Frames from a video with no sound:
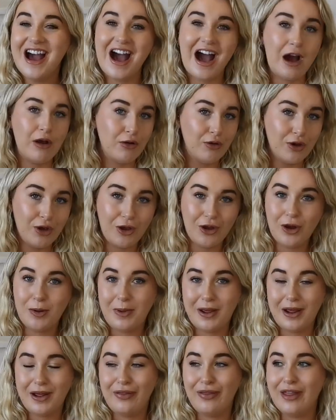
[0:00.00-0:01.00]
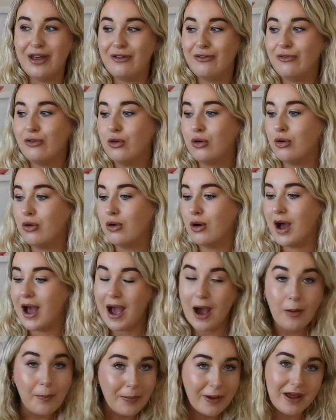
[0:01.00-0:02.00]
how long you're going to be in there for,
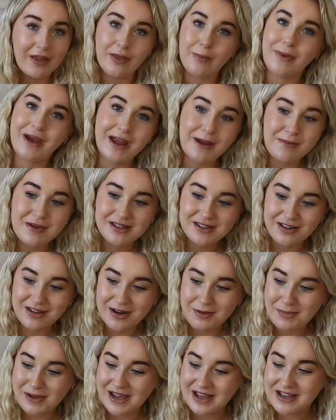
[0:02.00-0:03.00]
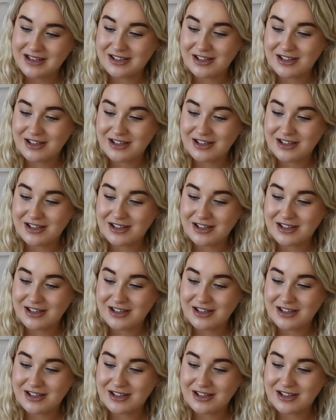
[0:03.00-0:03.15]
how big the baby's going to be.